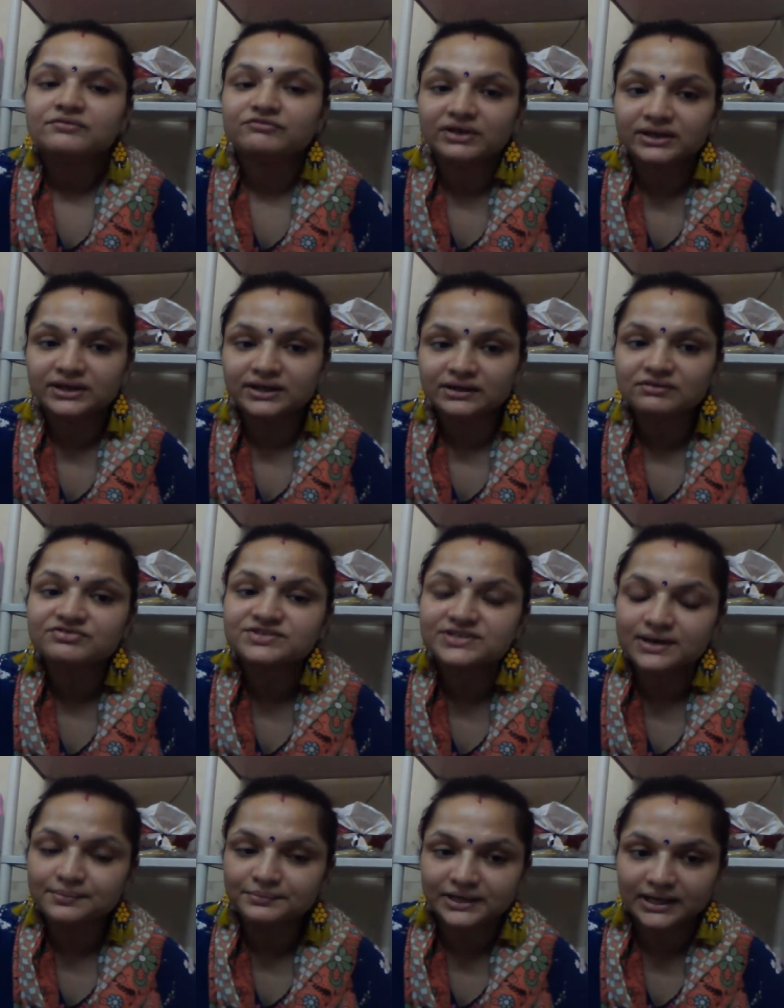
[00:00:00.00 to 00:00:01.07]
we give
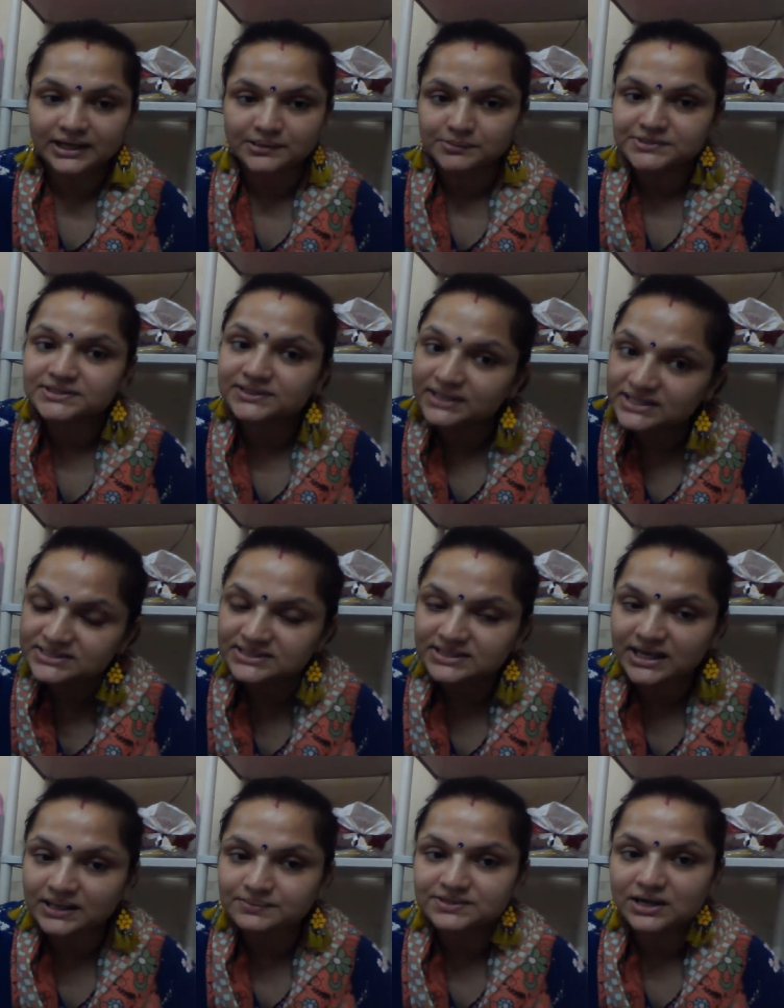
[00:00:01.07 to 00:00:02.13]
some names. These
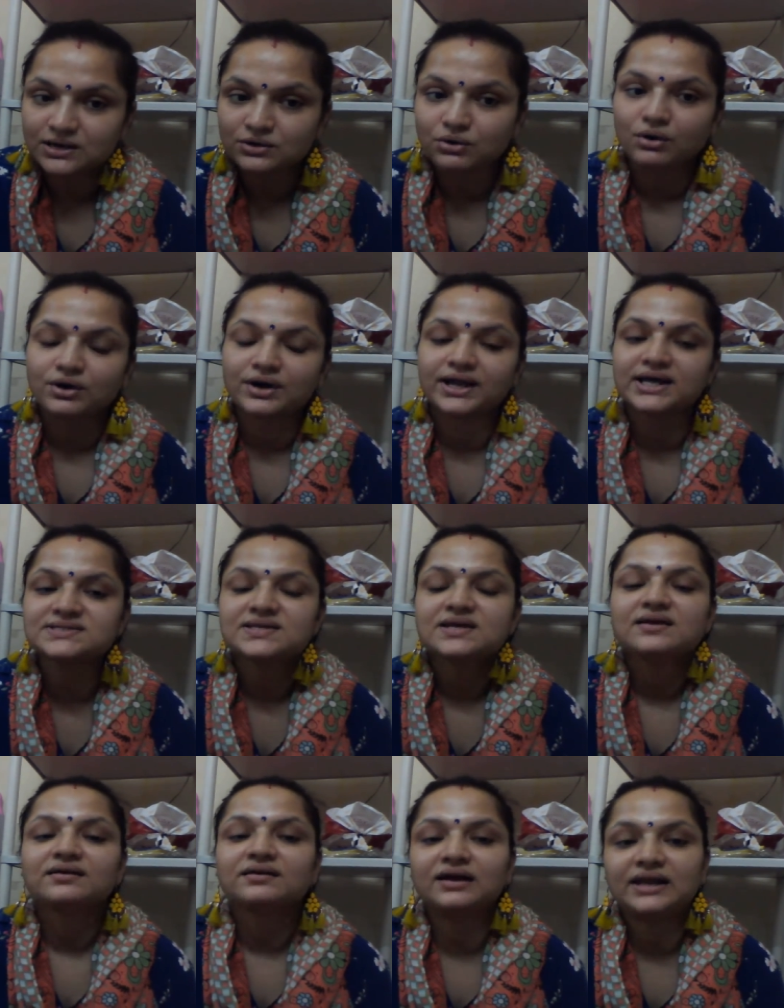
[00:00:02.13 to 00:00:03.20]
names are called as
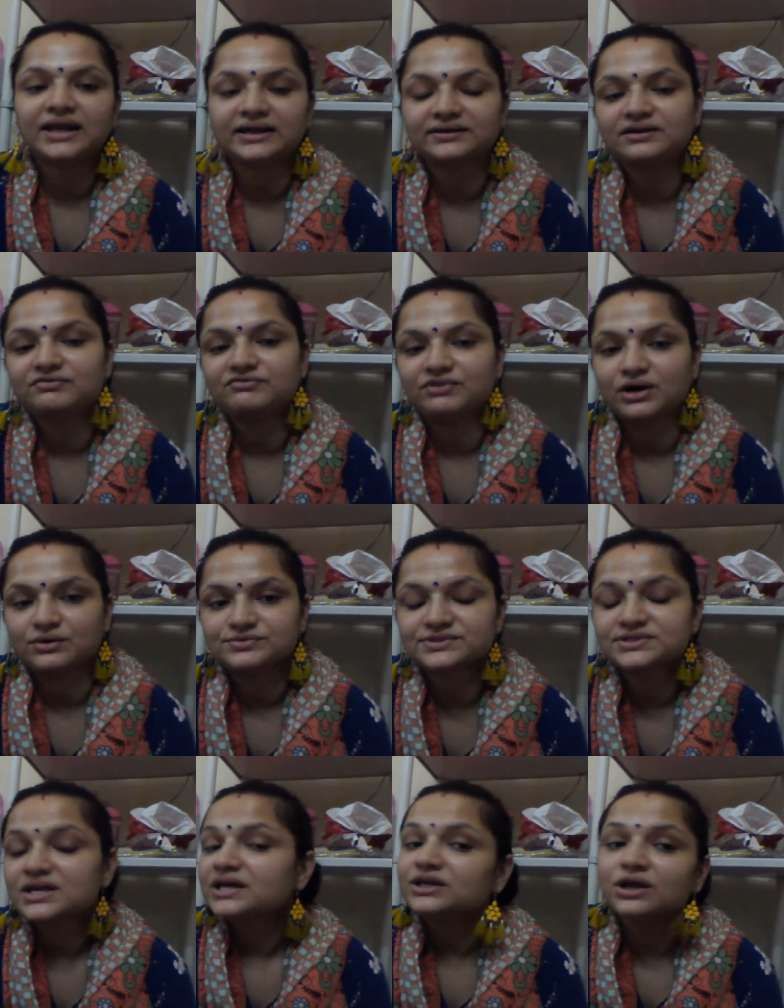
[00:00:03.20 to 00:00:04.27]
collective
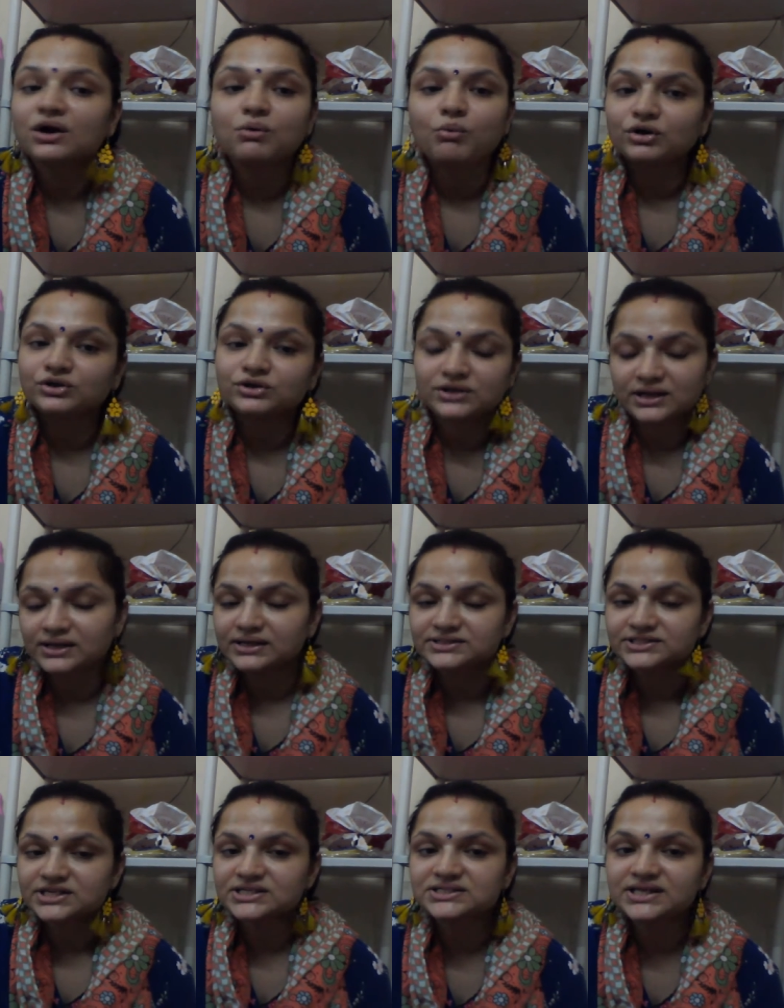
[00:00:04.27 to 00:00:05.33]
nouns. Now what,
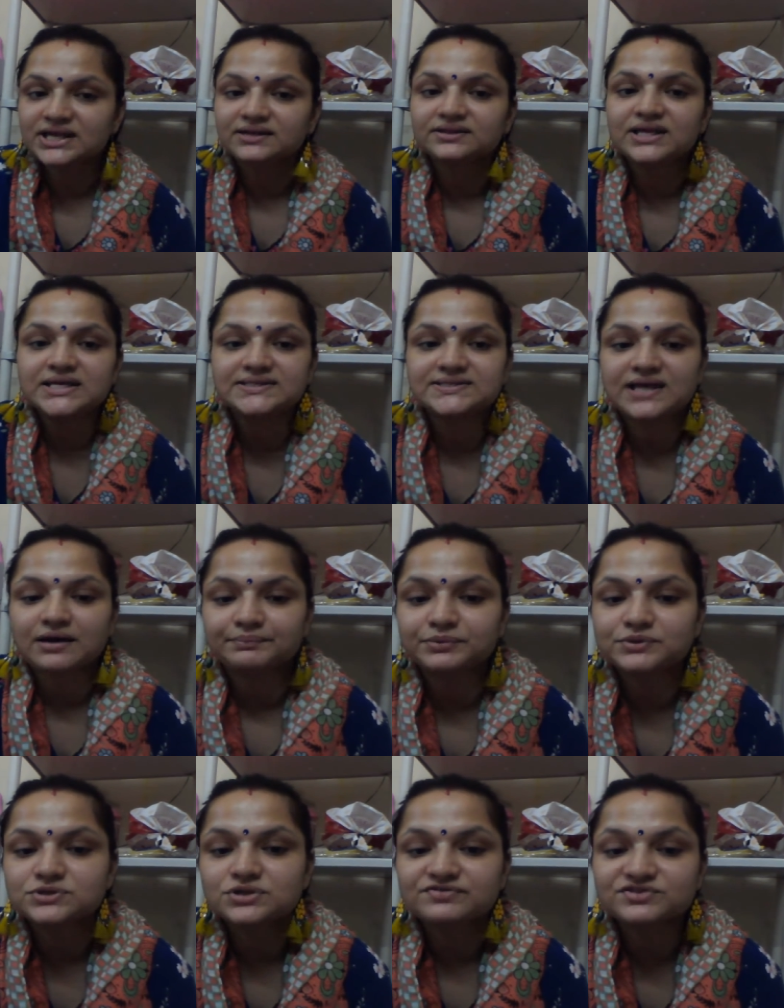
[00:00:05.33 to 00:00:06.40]
just take the
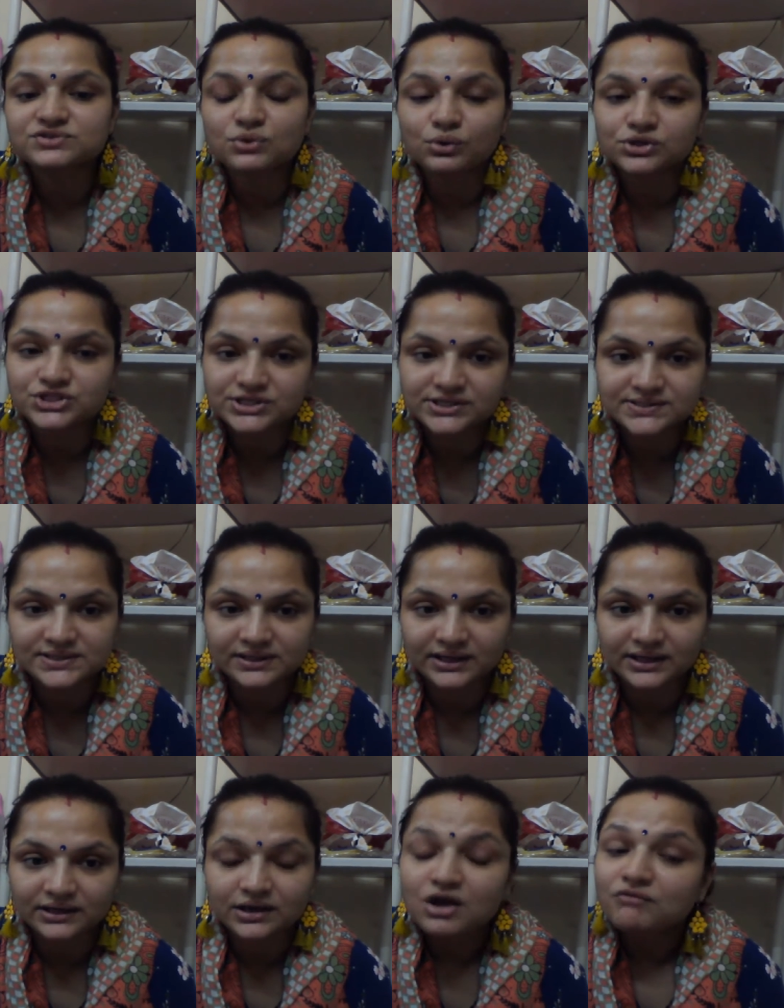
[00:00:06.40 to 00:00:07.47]
examples of soldiers
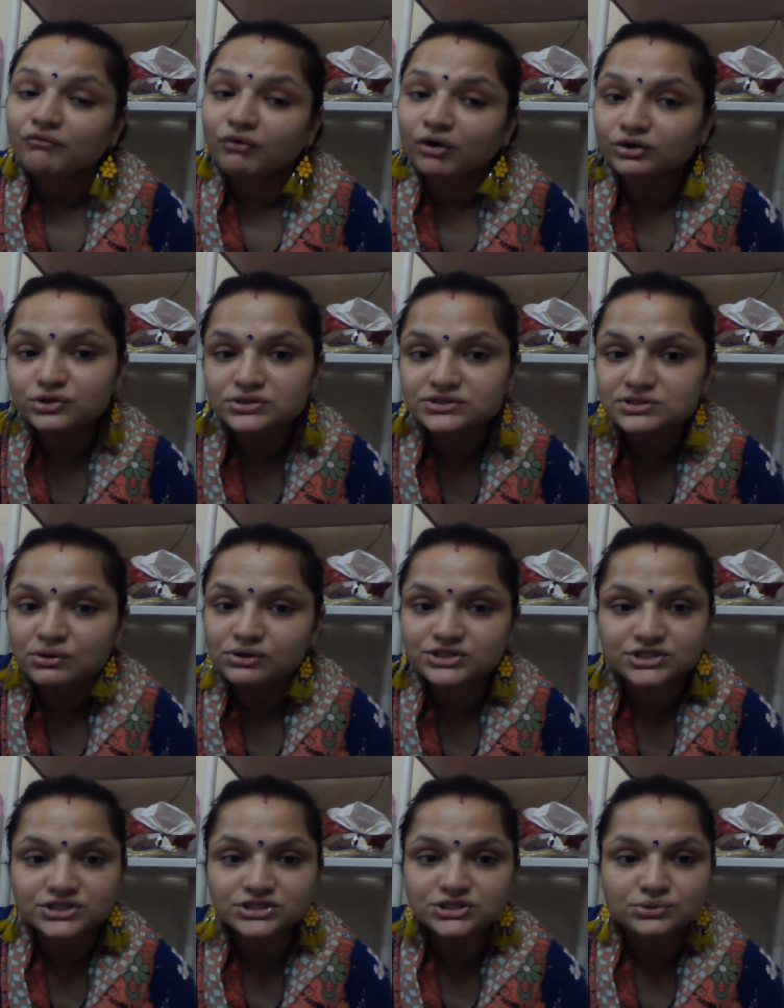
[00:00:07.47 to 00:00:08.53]
again. What do
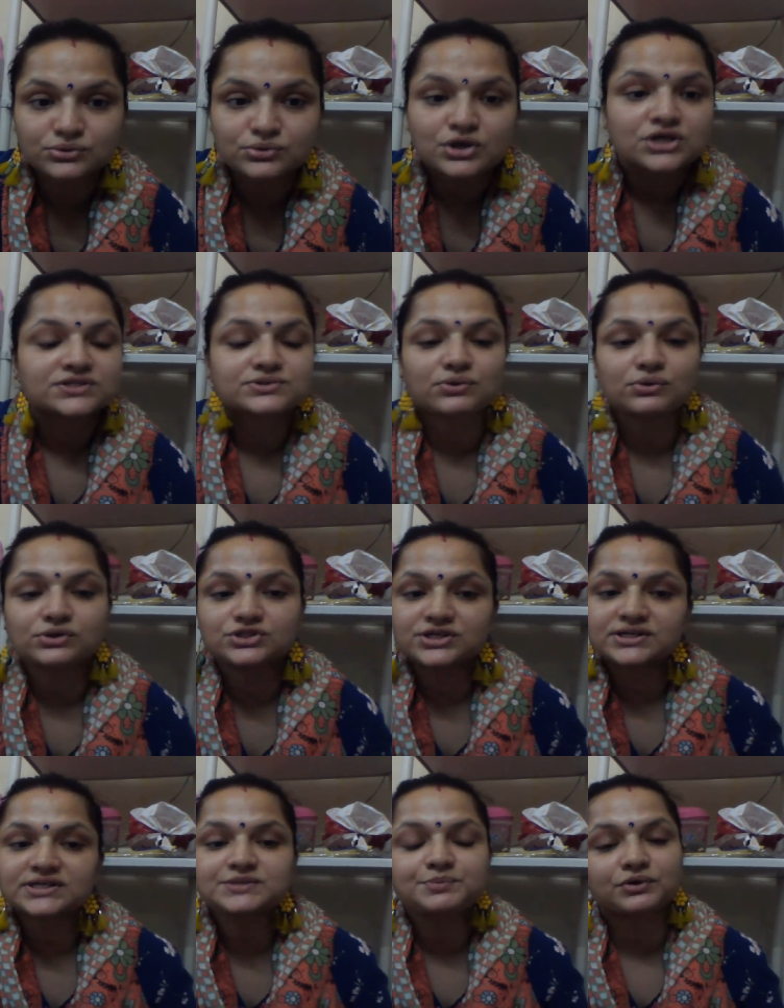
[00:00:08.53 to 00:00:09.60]
soldiers do?
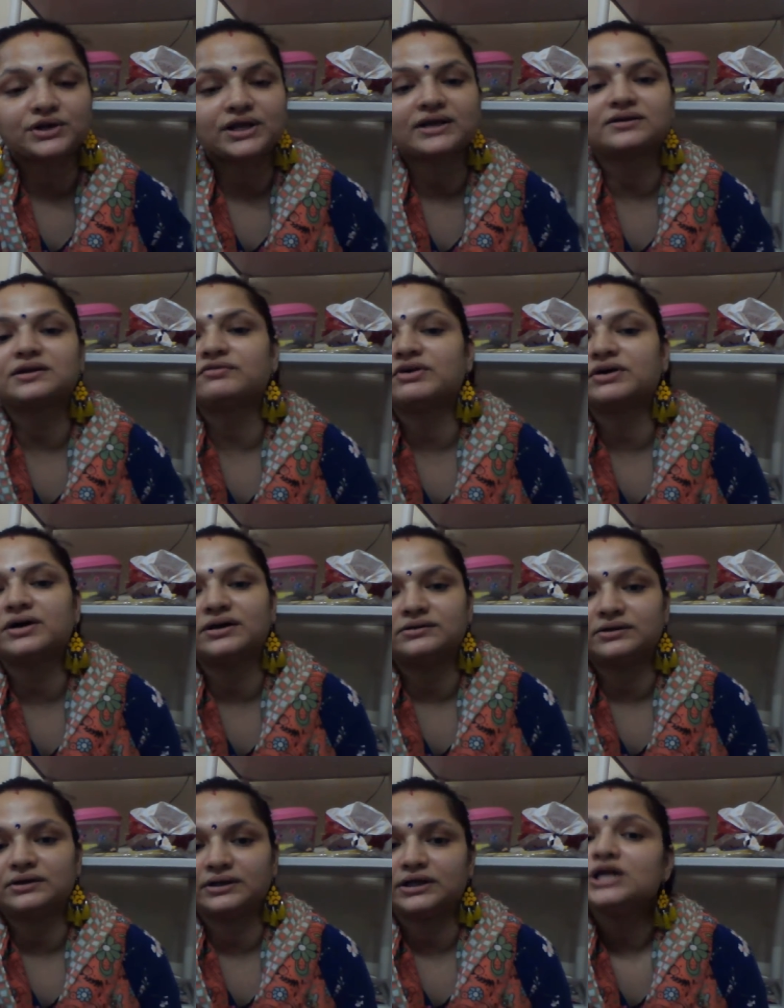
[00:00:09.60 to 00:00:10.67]
Soldiers protect our
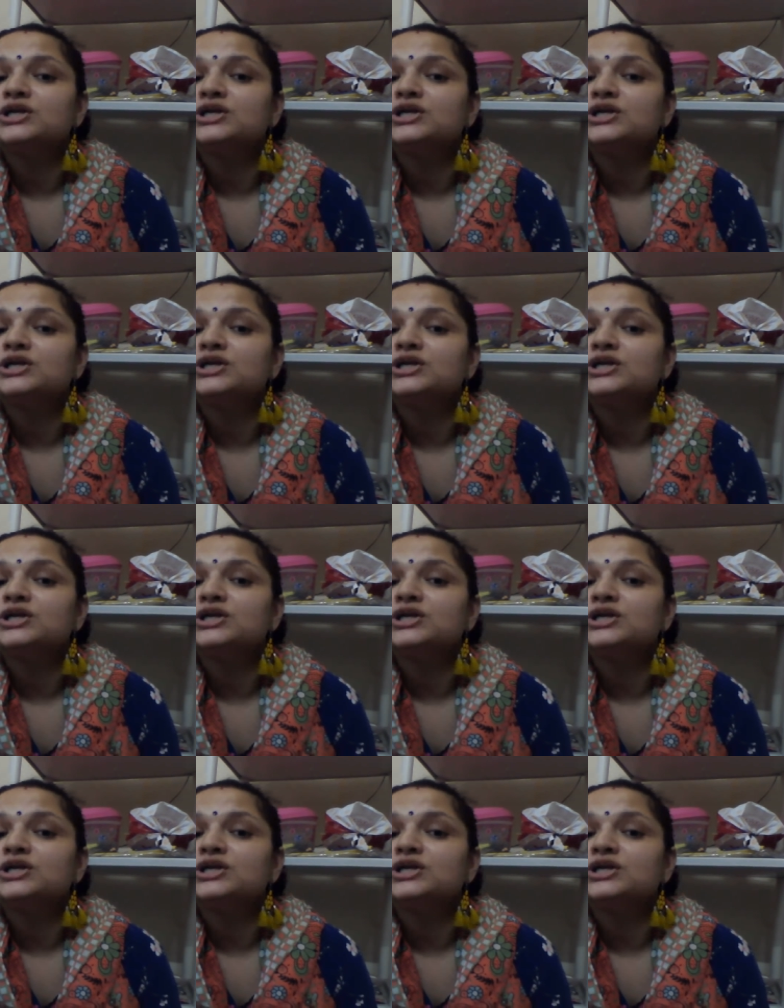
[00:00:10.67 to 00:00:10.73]
country.